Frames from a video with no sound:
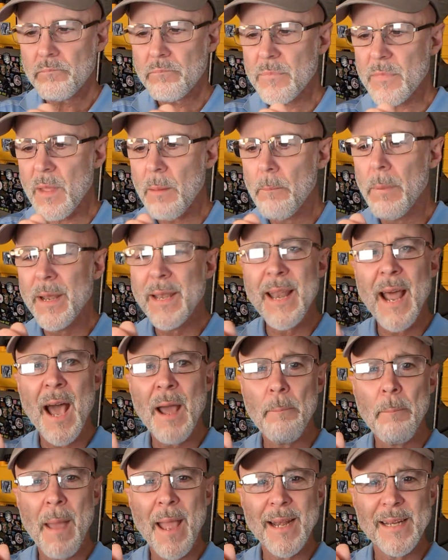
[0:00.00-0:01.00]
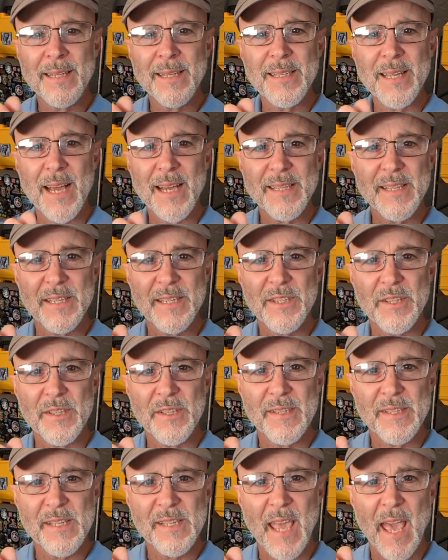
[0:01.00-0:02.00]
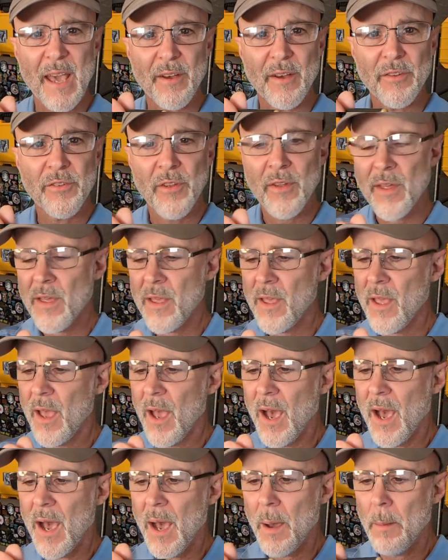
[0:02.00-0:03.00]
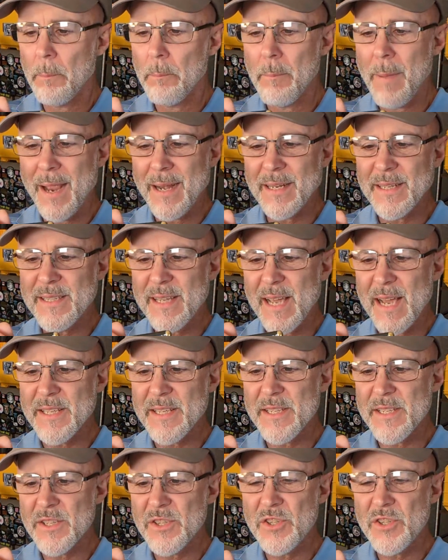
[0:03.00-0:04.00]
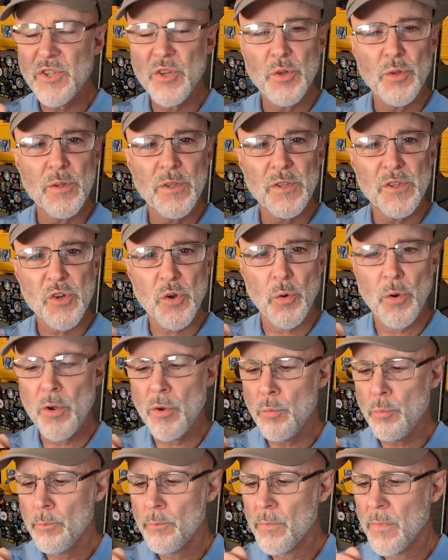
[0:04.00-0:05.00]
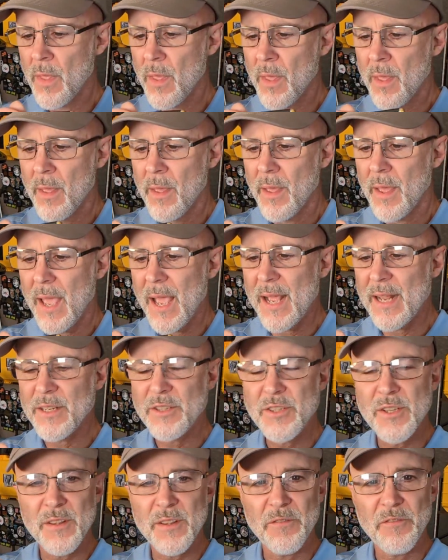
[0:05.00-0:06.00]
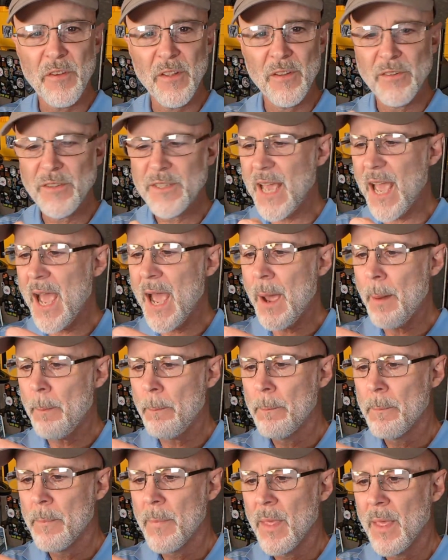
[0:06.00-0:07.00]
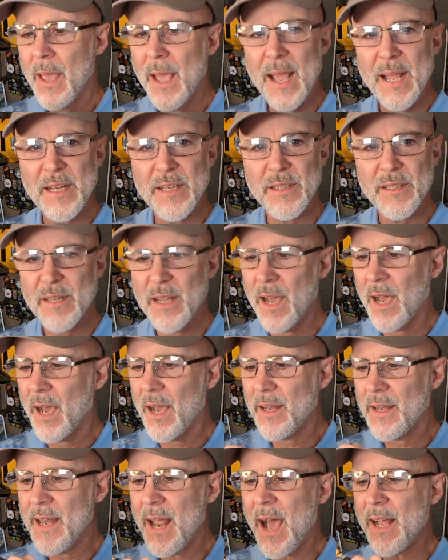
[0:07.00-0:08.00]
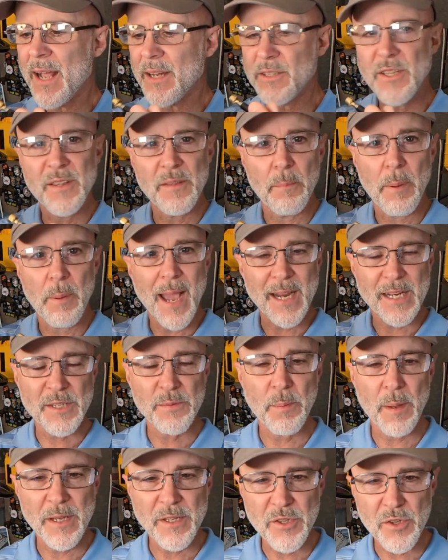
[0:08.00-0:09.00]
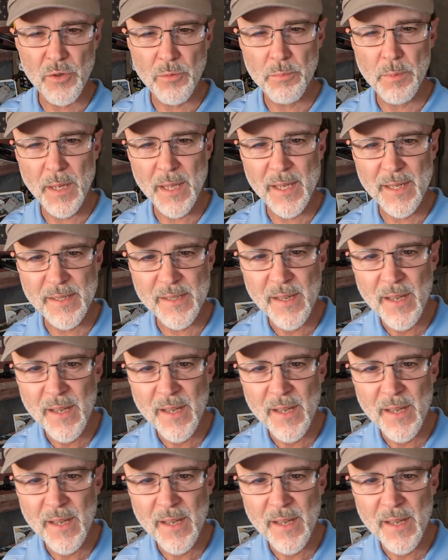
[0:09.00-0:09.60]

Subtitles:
but not magnetizing to the scales. Magnetizes to the screw and to the filler tab, and not to the backspacer, because